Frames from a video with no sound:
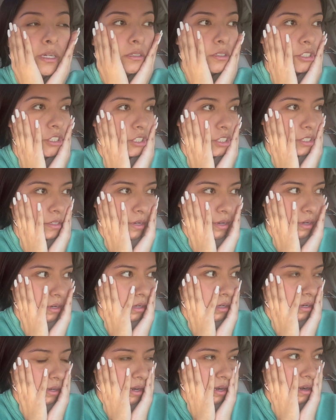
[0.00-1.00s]

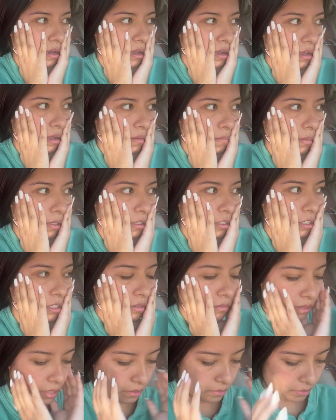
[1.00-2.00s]
sure
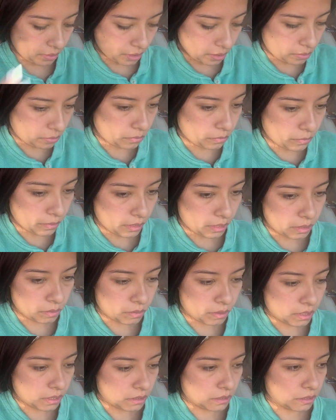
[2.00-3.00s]
what I really
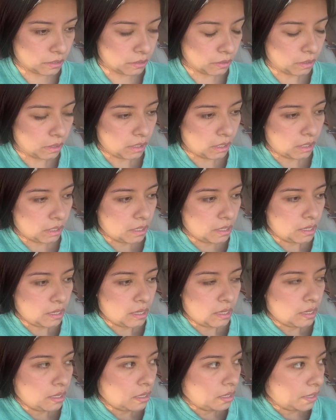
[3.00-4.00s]
want to
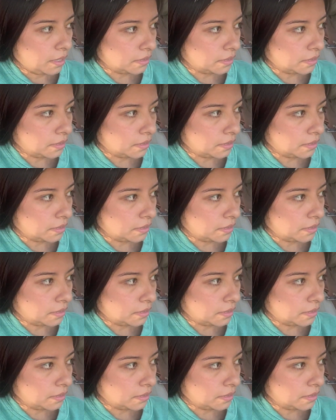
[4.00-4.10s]
do.